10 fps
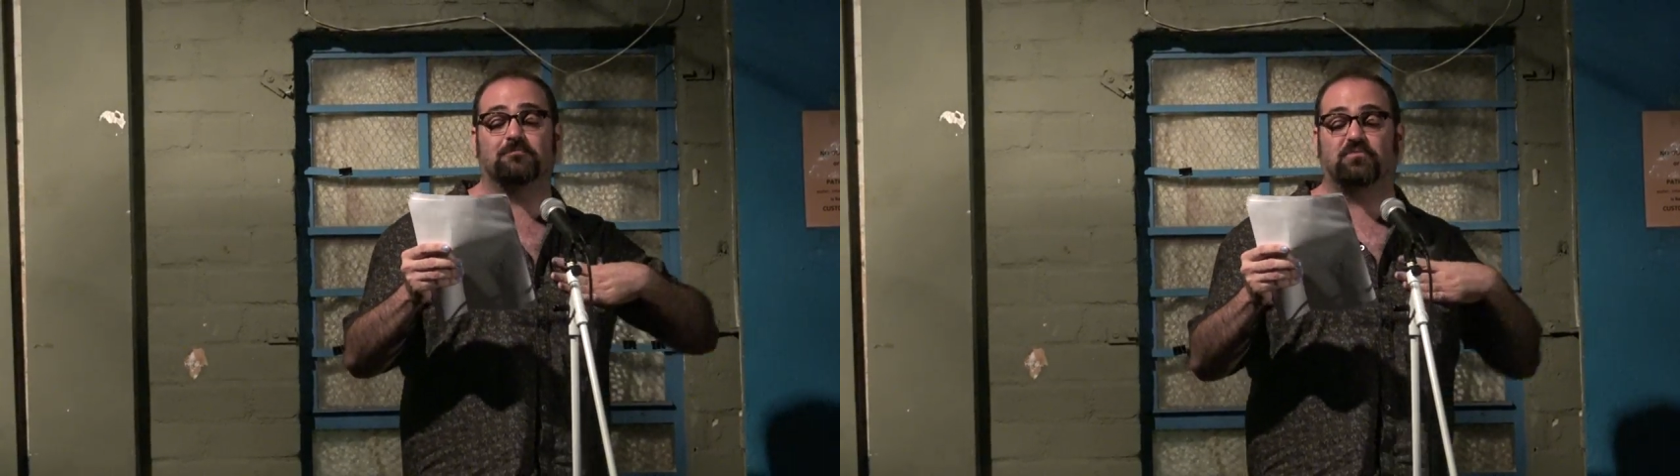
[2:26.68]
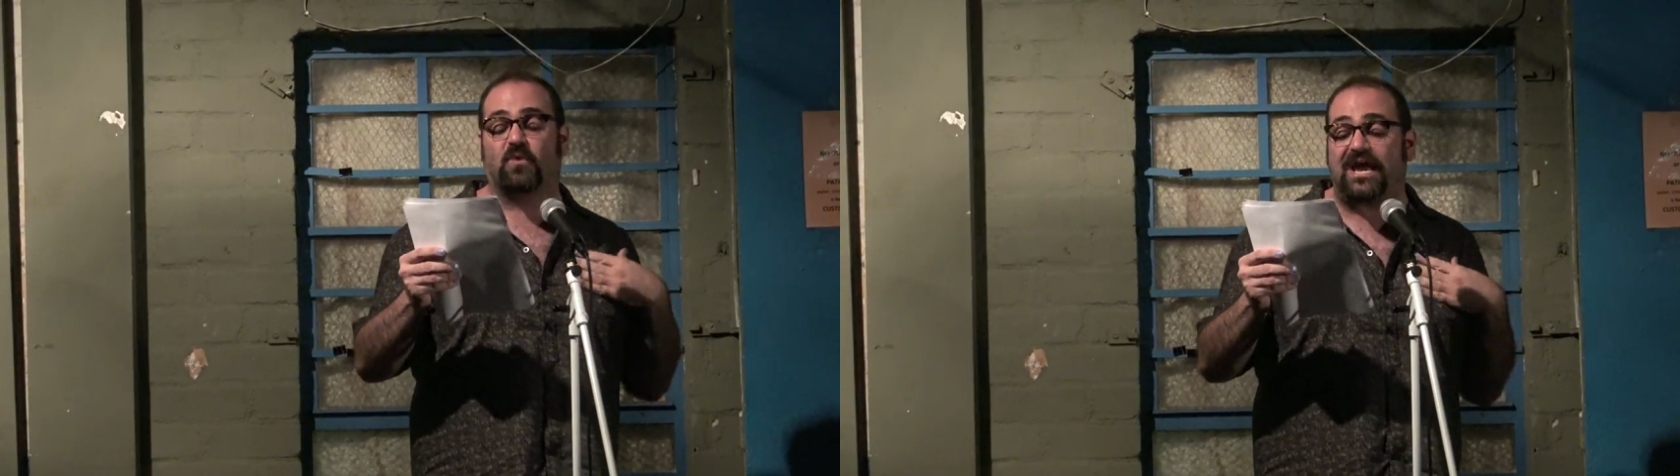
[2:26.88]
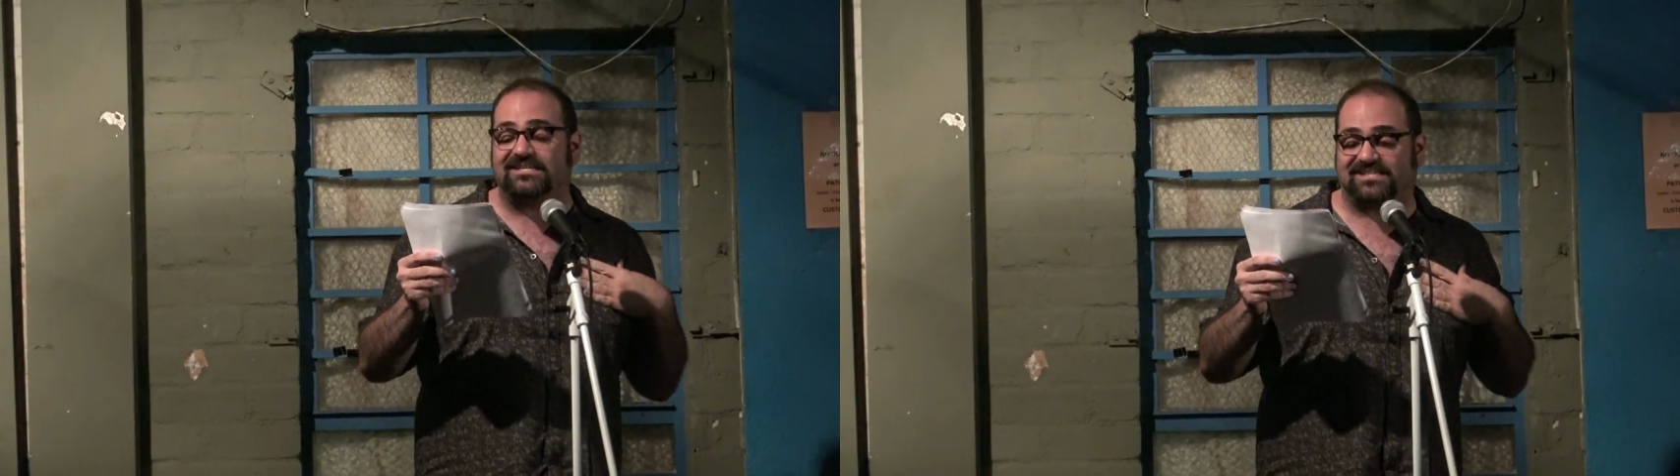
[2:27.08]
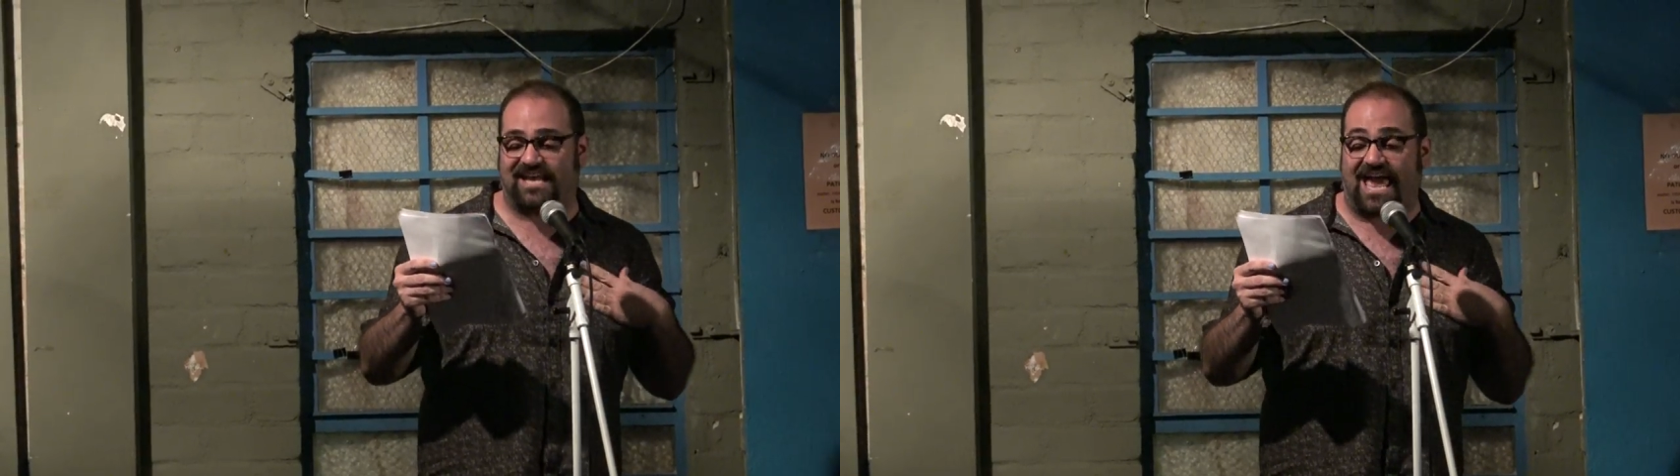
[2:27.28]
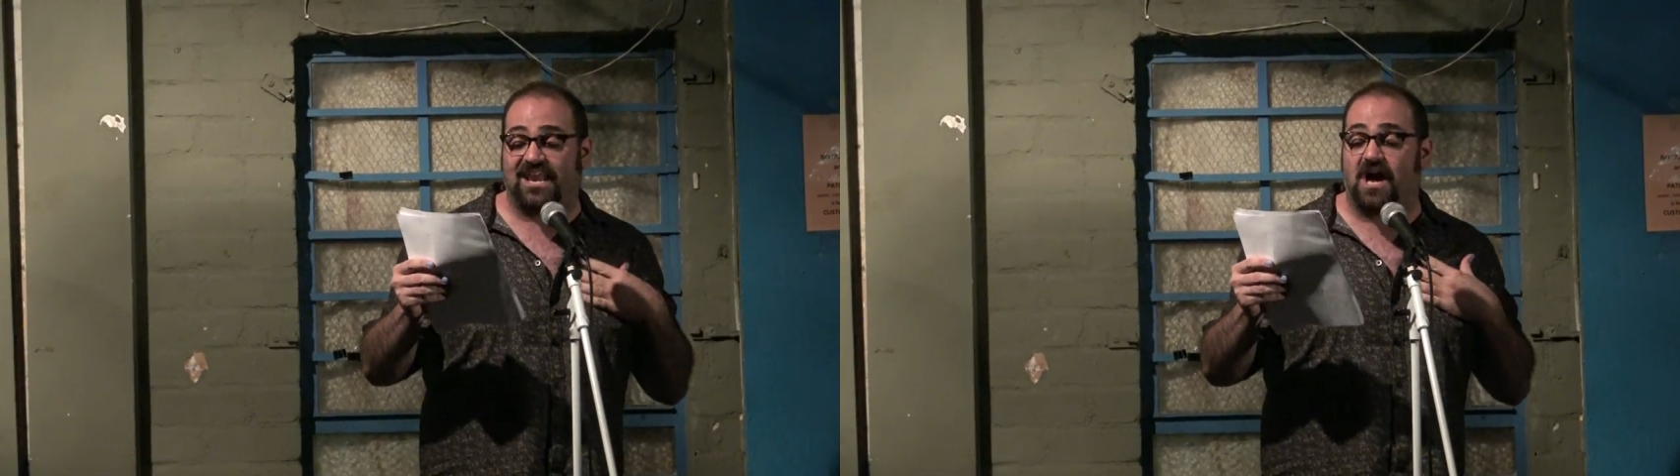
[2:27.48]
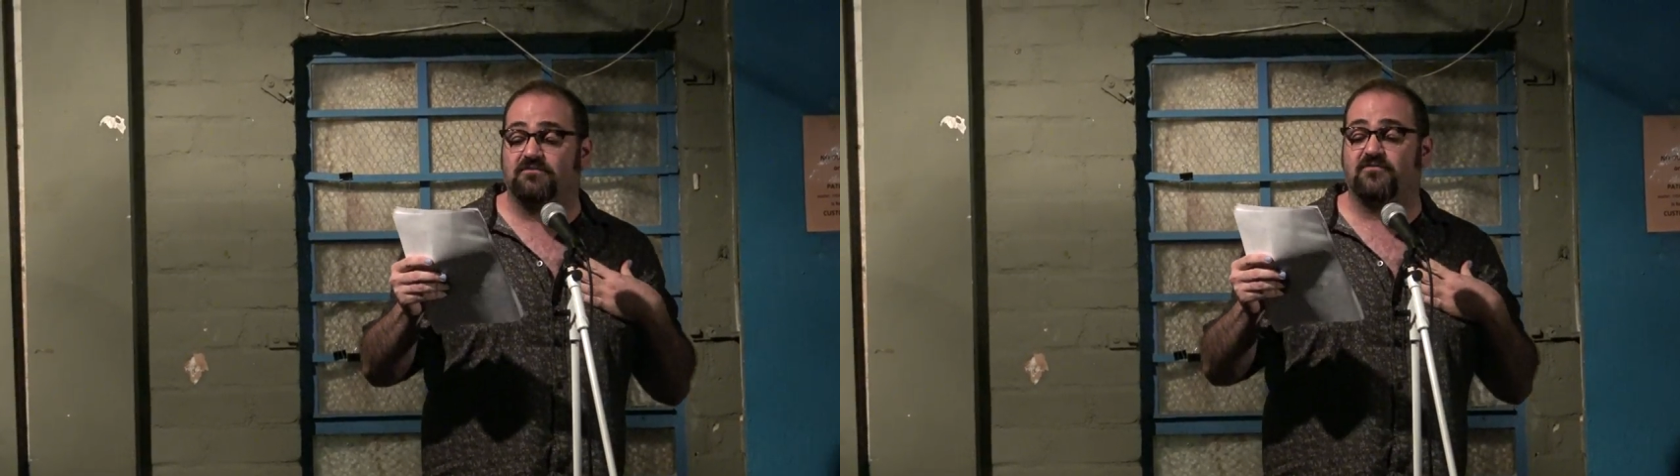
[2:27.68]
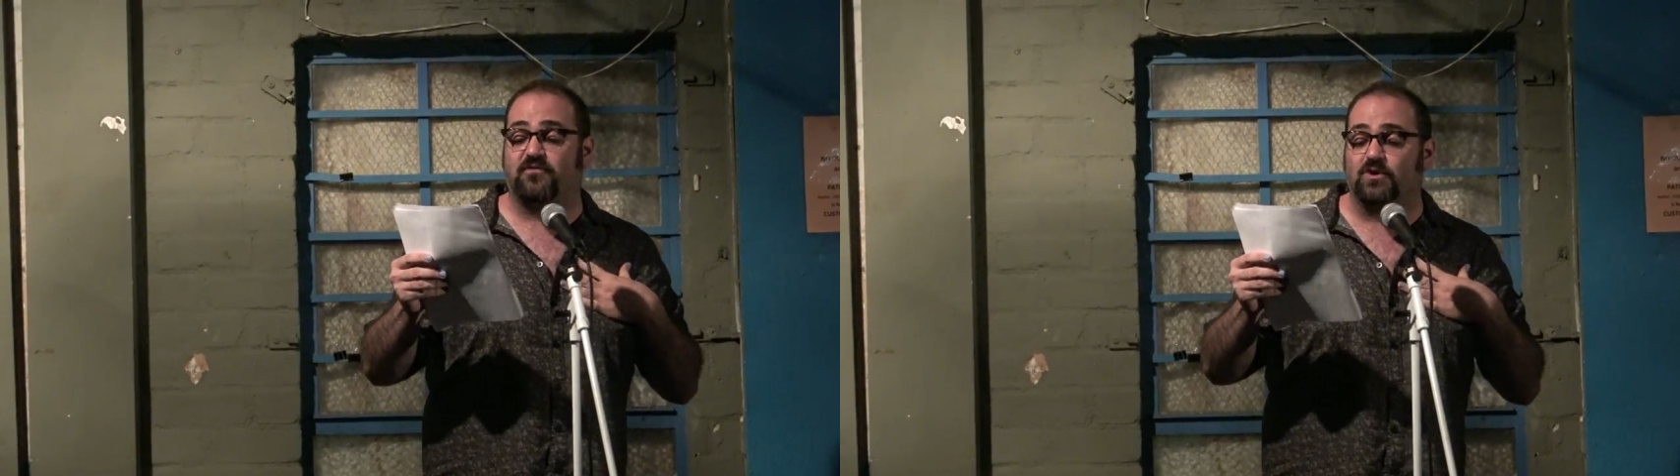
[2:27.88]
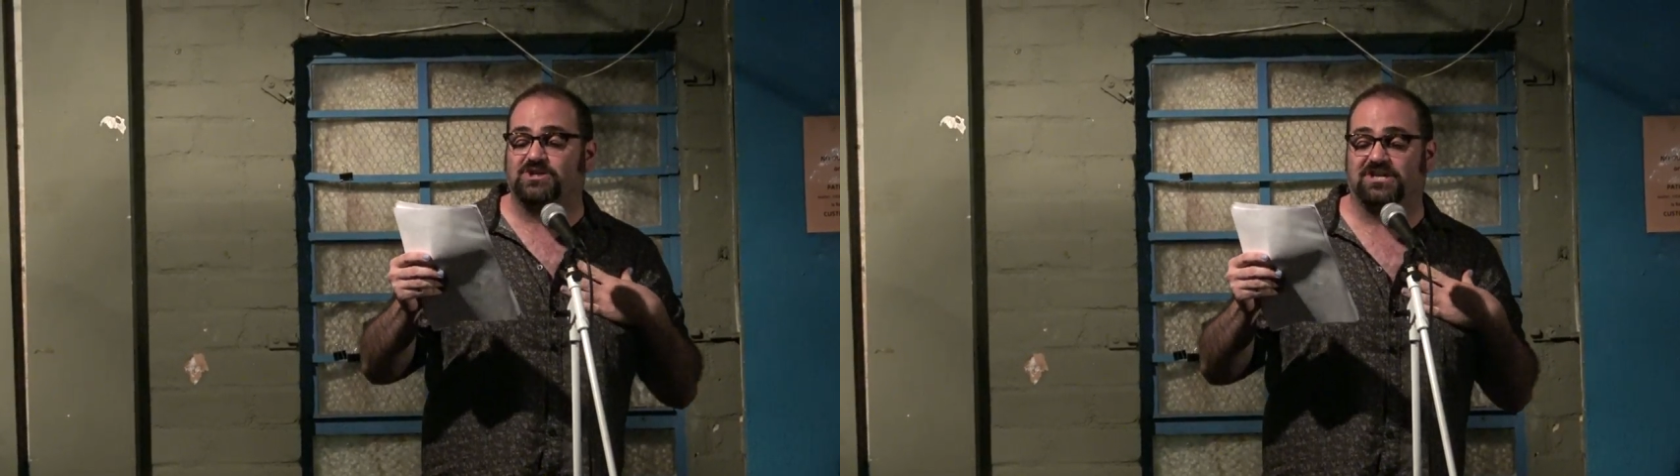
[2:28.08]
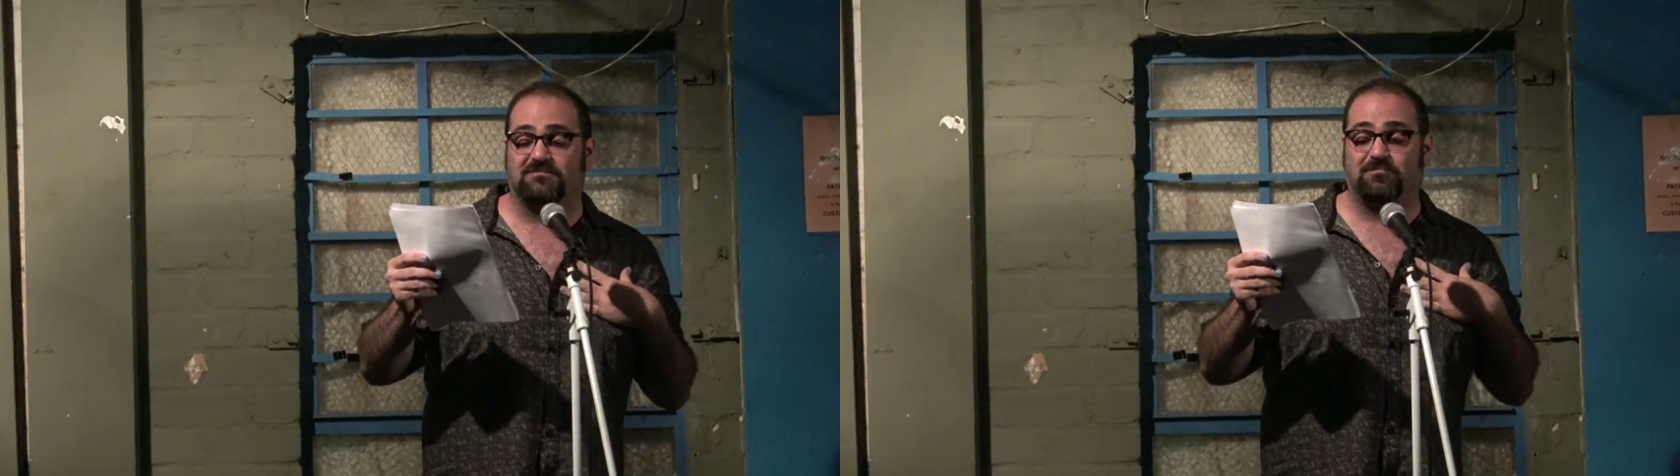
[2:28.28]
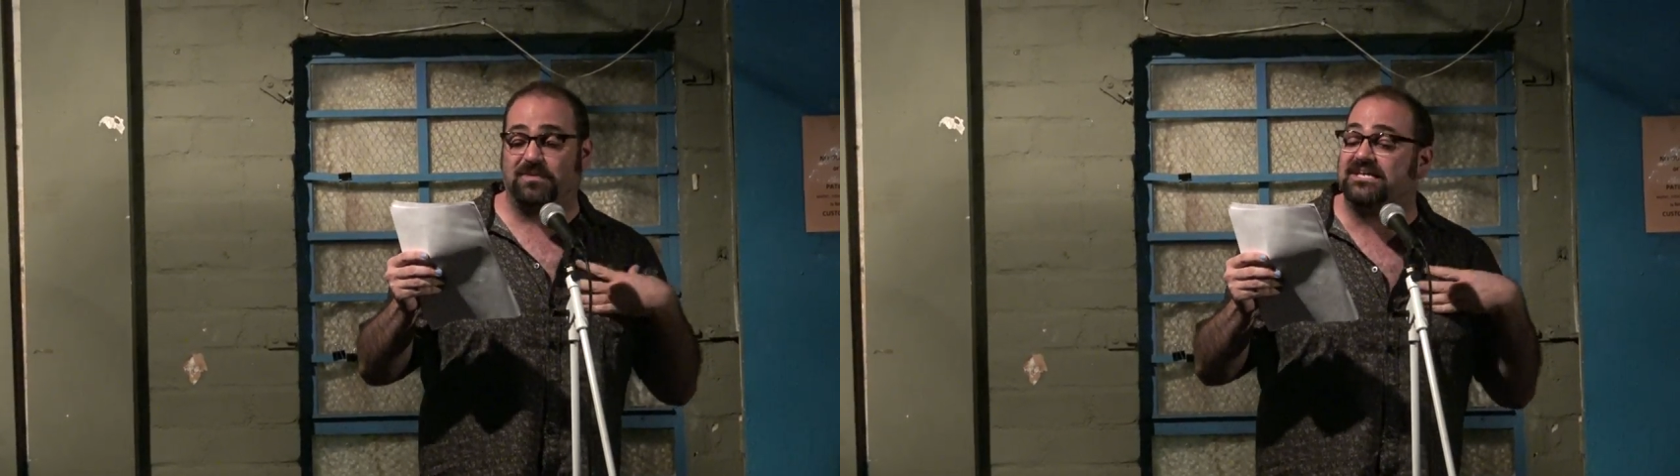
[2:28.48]
the brazen and
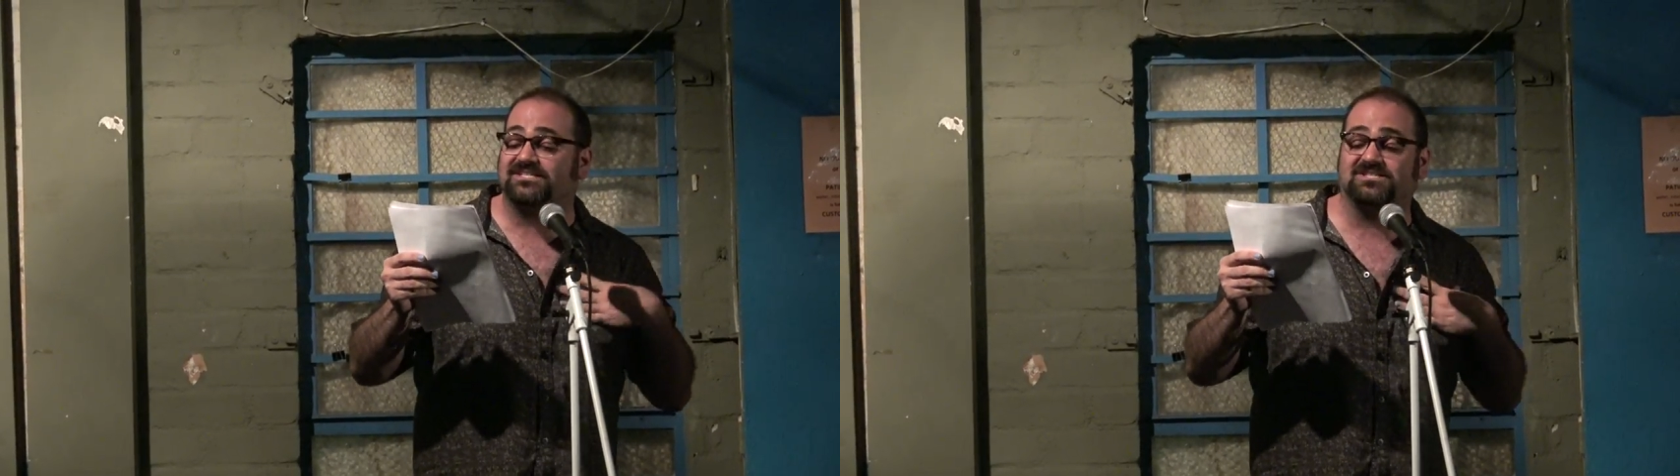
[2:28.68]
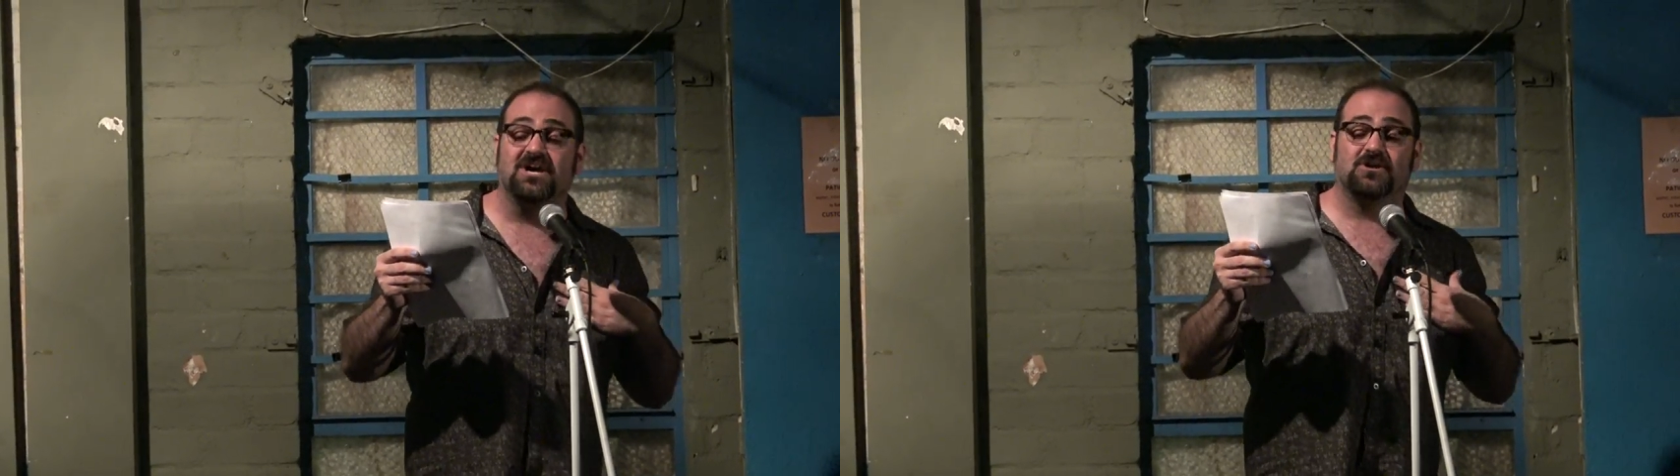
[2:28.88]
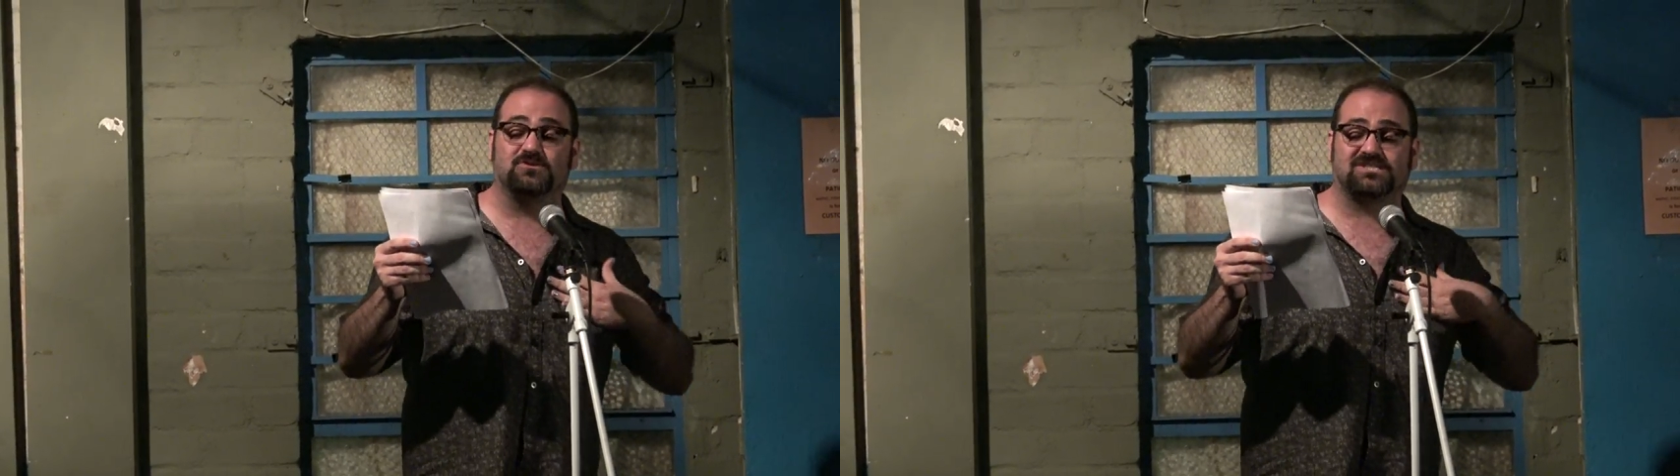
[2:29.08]
unfortunate beast